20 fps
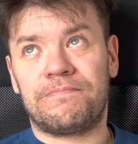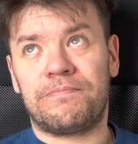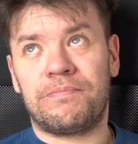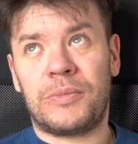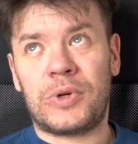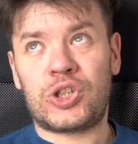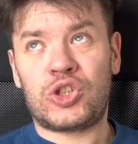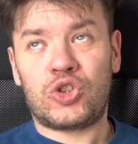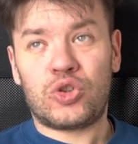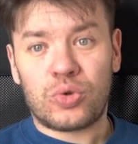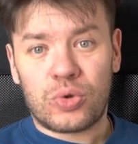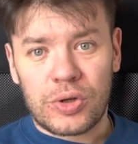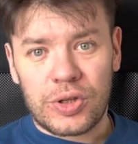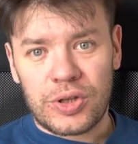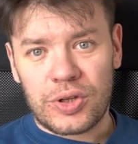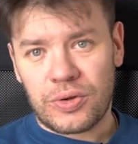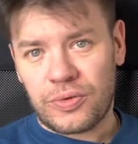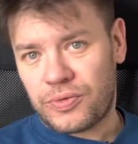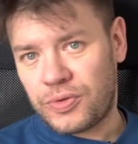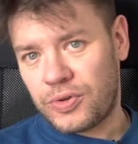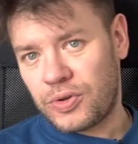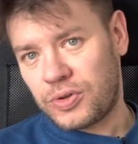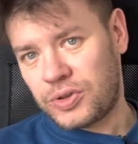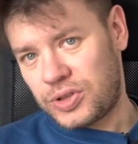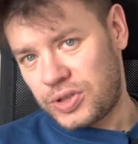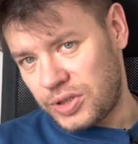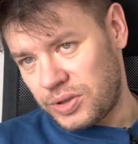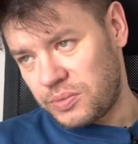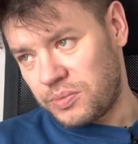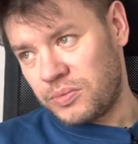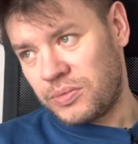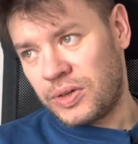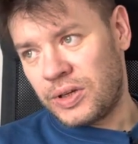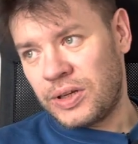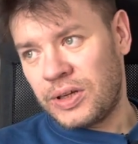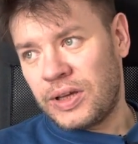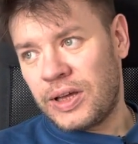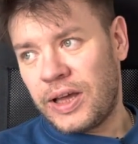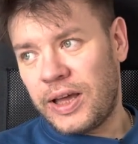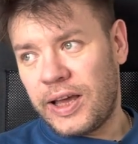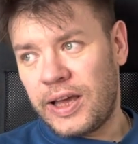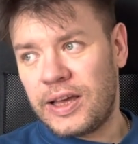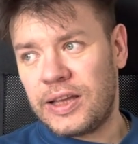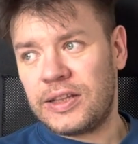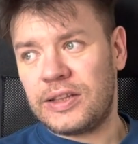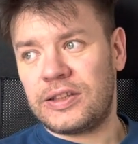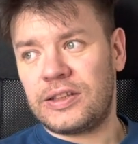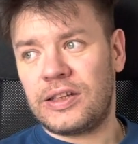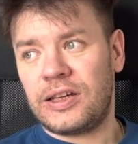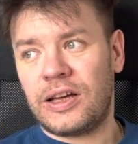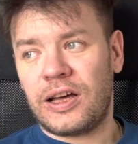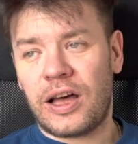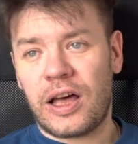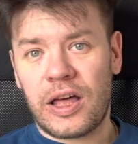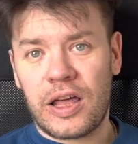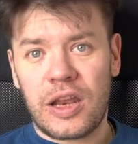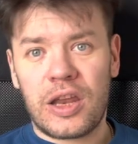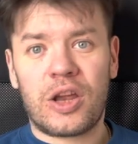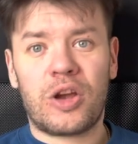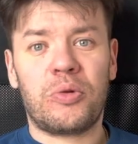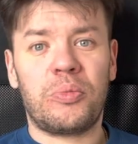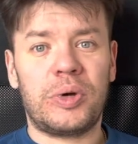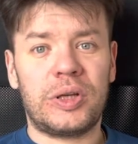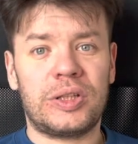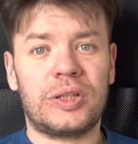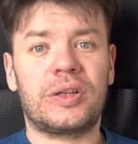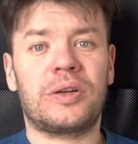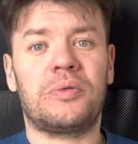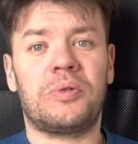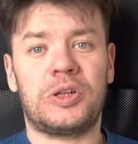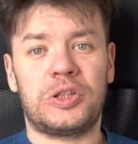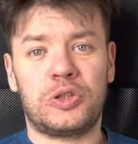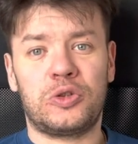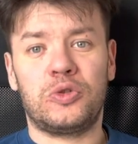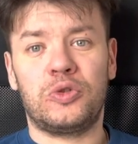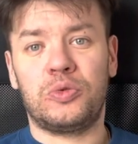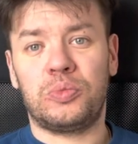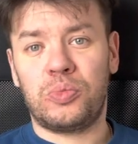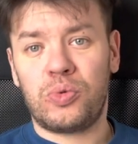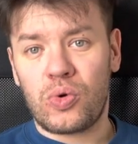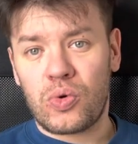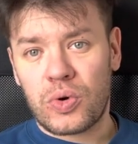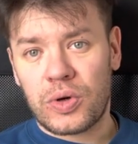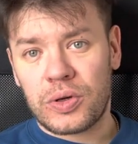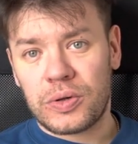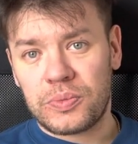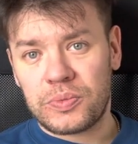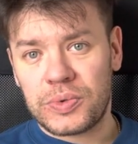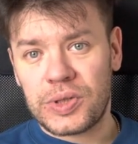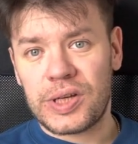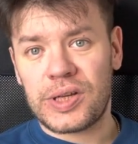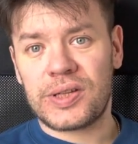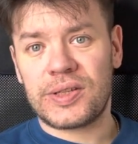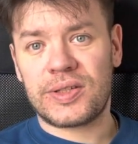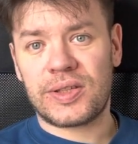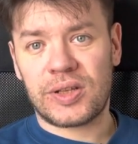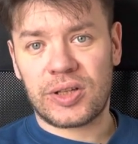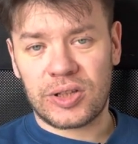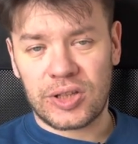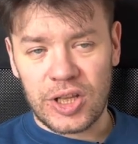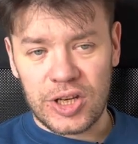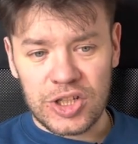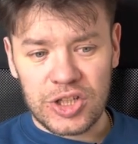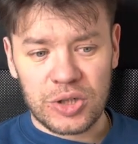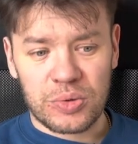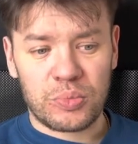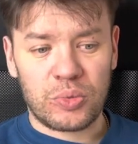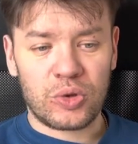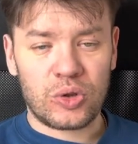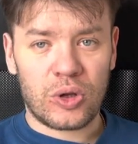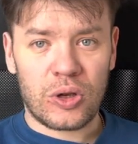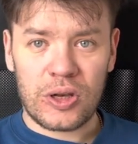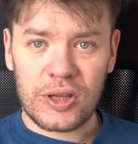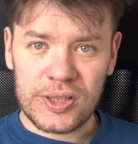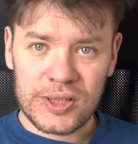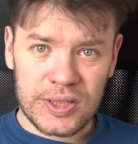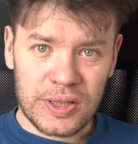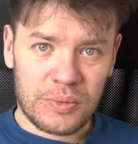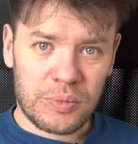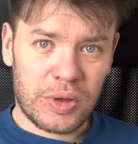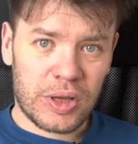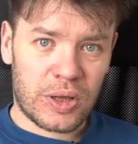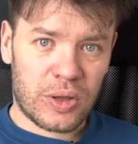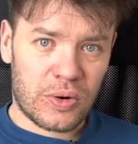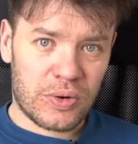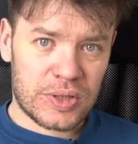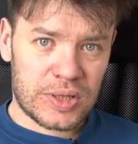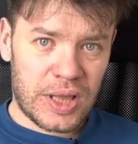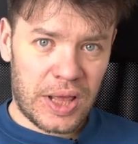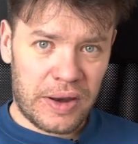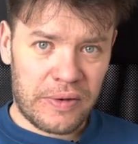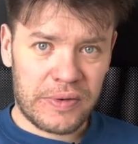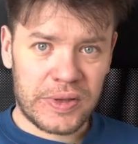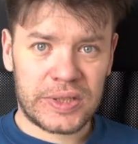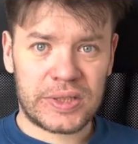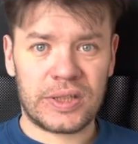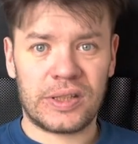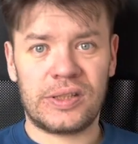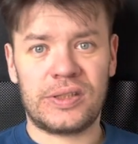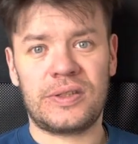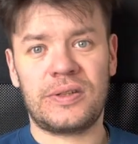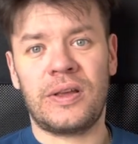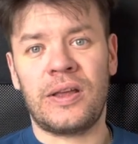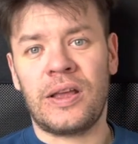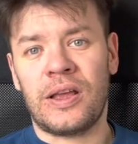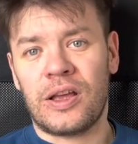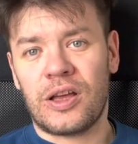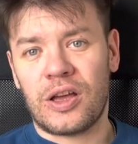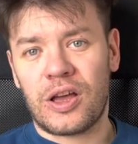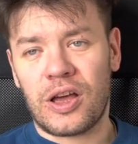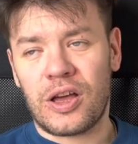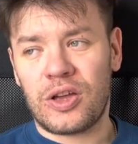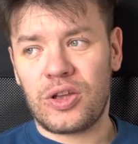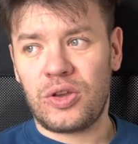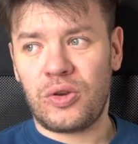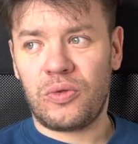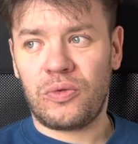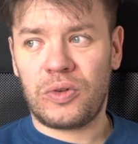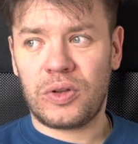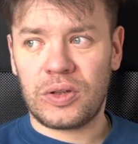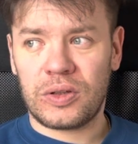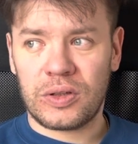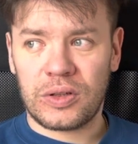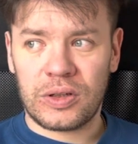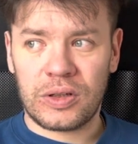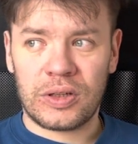maturity of your team. And I recommend a quite good book, The Strategic Monoliths and Microservices. You will